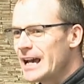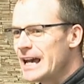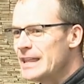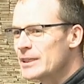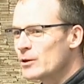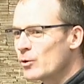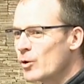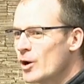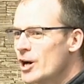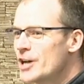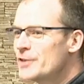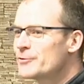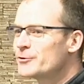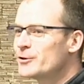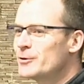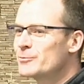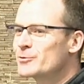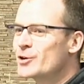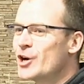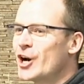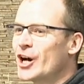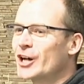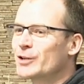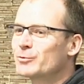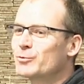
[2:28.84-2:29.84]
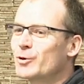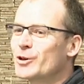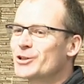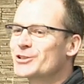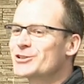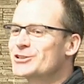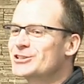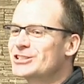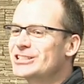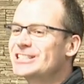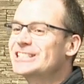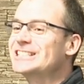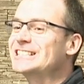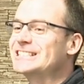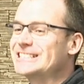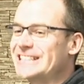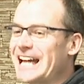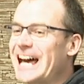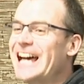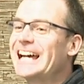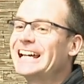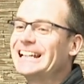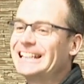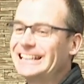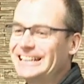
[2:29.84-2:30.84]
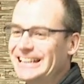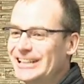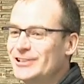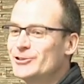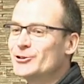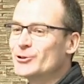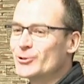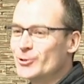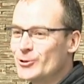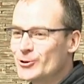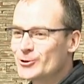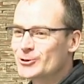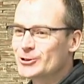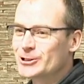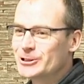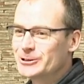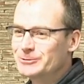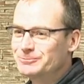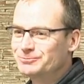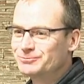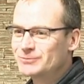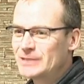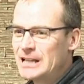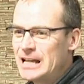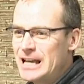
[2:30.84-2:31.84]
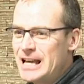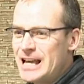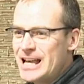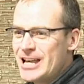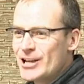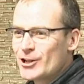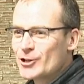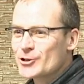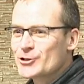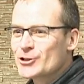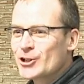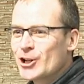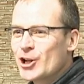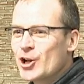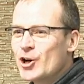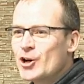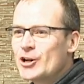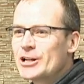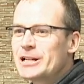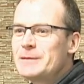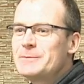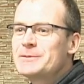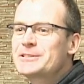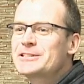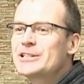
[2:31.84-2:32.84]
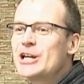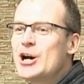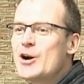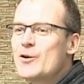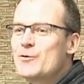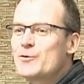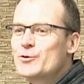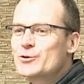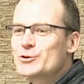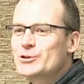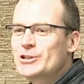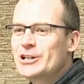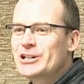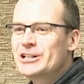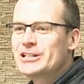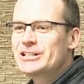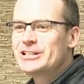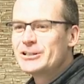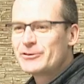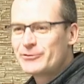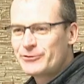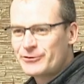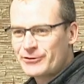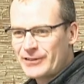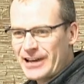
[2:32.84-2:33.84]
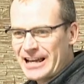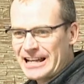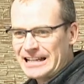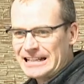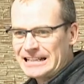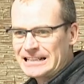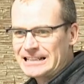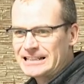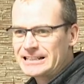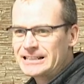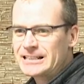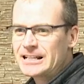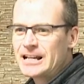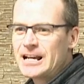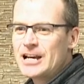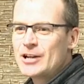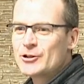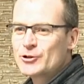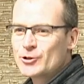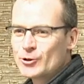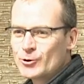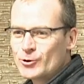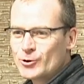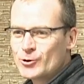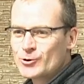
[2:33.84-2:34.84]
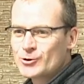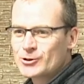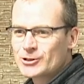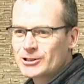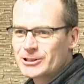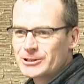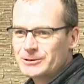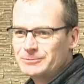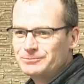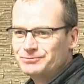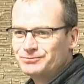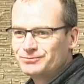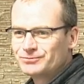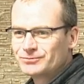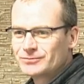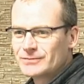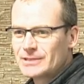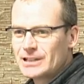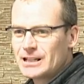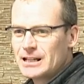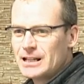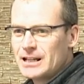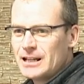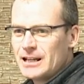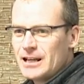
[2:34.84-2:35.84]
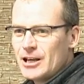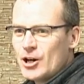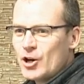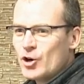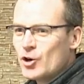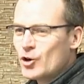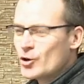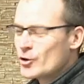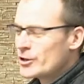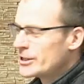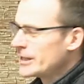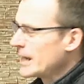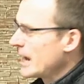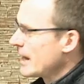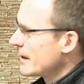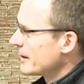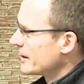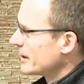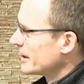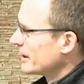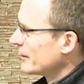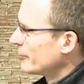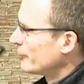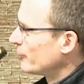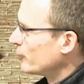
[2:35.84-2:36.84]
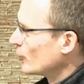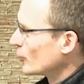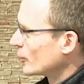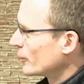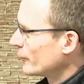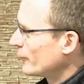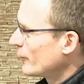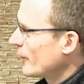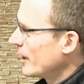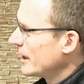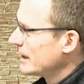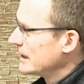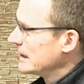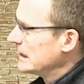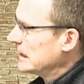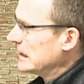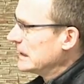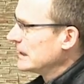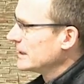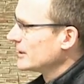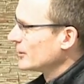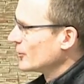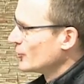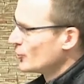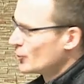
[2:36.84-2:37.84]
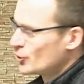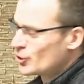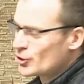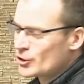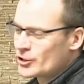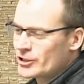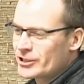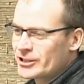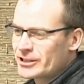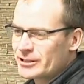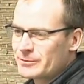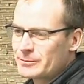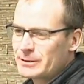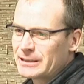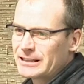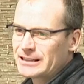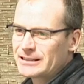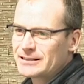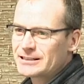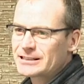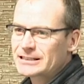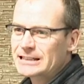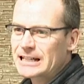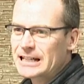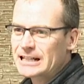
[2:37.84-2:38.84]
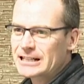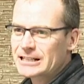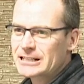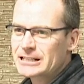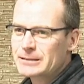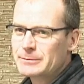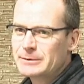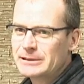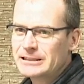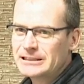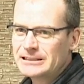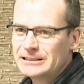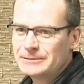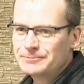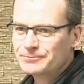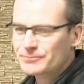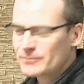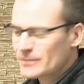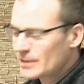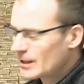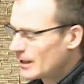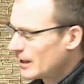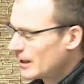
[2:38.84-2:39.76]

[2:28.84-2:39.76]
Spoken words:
And the word from God was to stay in Jerusalem, because the Lord himself was going to defend Jerusalem. All the other fortified cities in Judah had been started to be